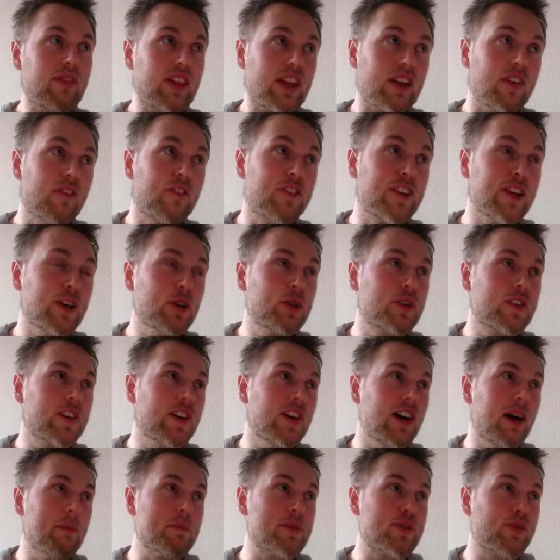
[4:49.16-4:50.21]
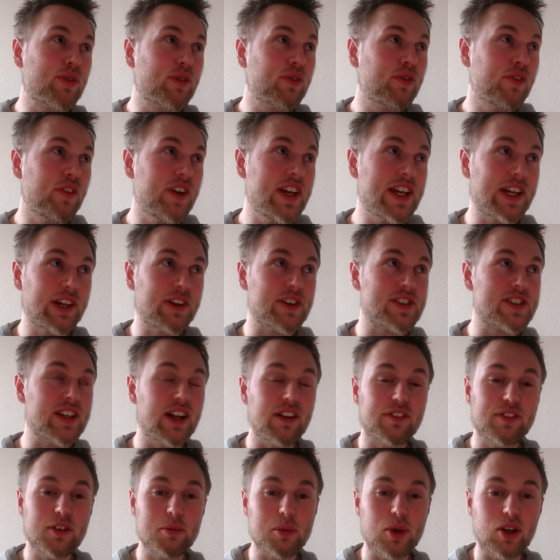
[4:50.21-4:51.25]
Flow comes from freeing yourself
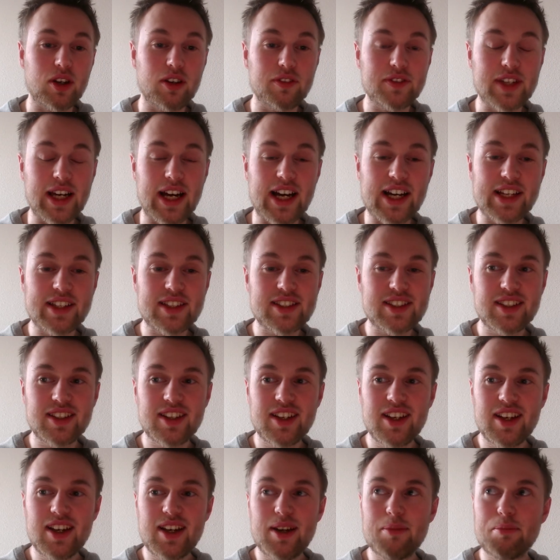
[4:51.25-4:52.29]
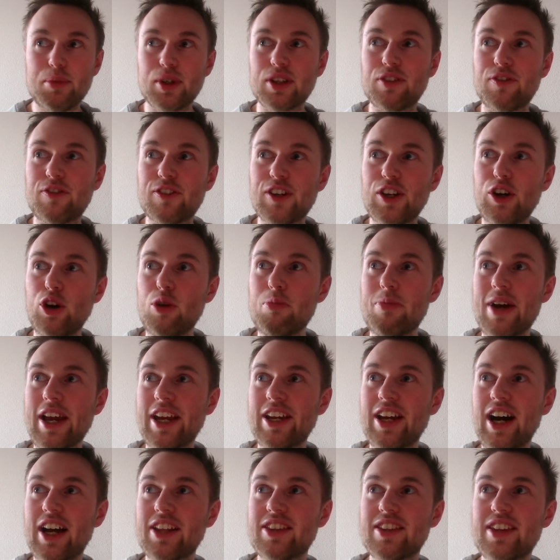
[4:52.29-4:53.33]
from all of that. But flow may
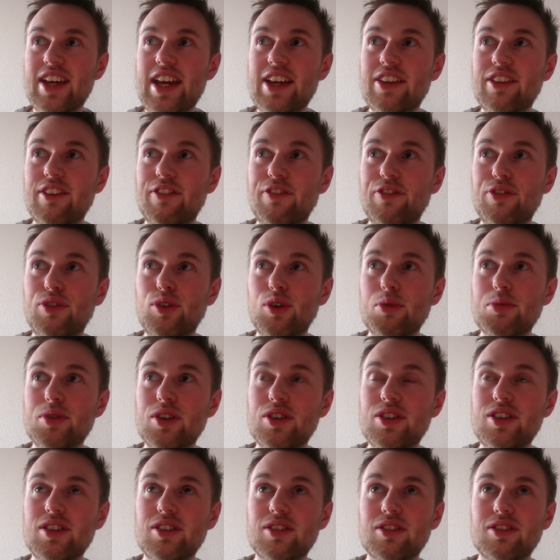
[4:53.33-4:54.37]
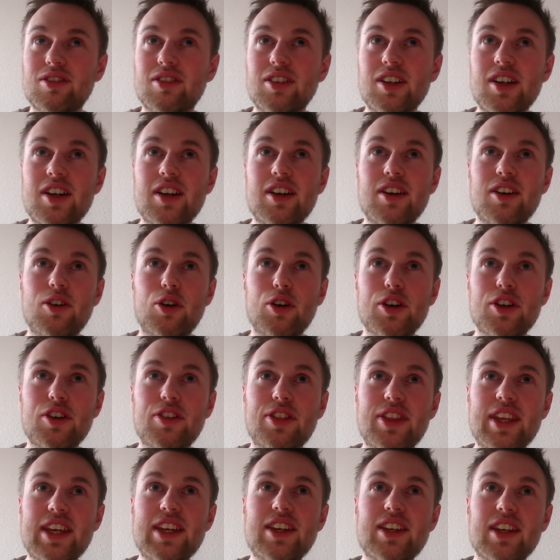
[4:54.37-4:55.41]
not take the form you do or you
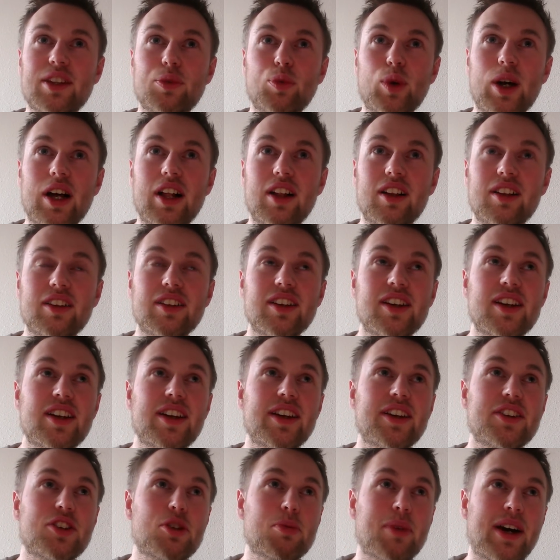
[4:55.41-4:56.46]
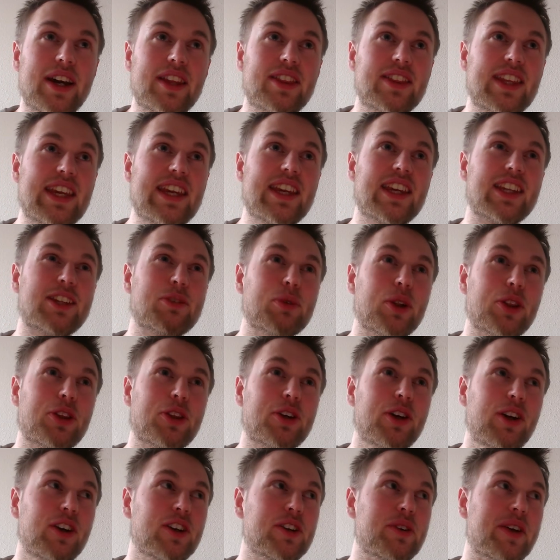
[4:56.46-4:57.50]
think it will. You might think it will
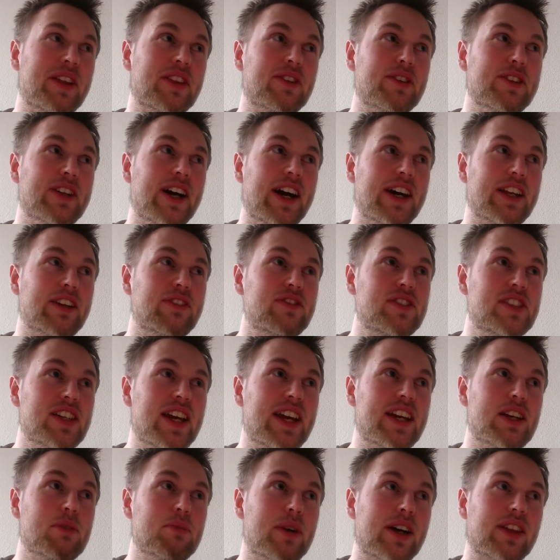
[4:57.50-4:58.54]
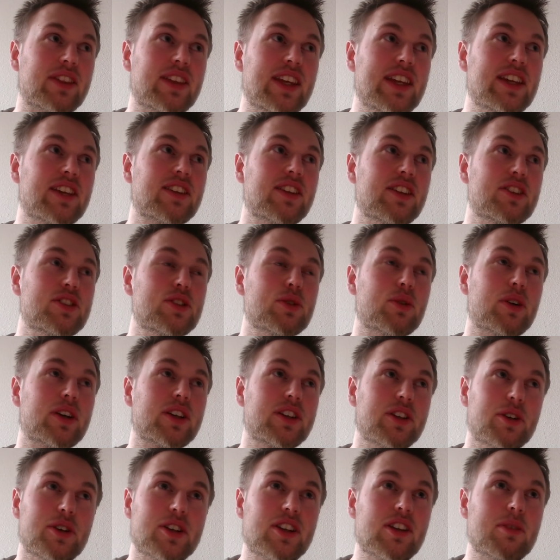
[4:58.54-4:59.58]
turn you into an INFJ, you might think that you are
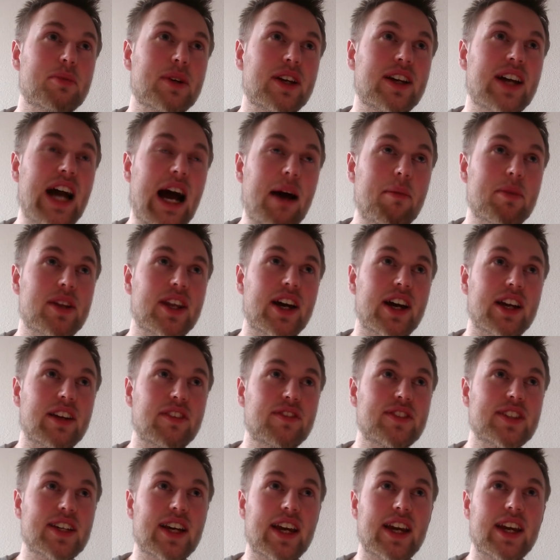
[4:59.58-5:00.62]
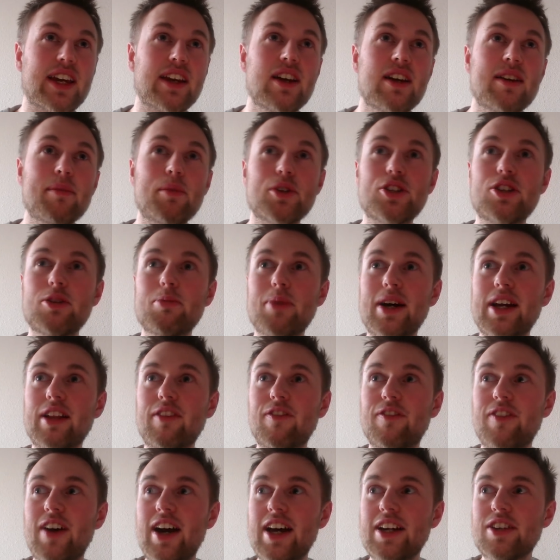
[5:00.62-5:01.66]
going to become an INFJ, but you might
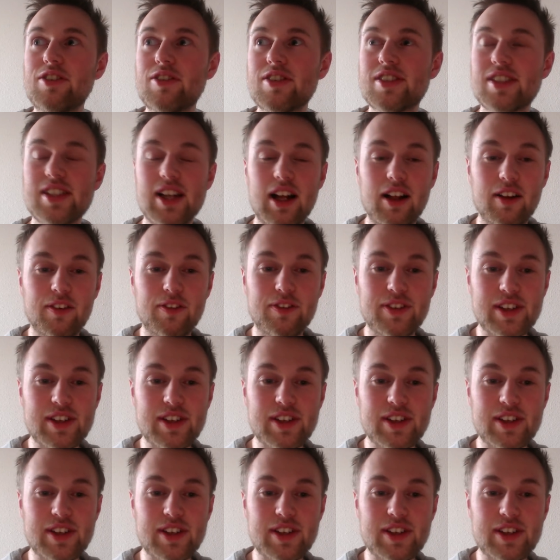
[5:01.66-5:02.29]
find yourself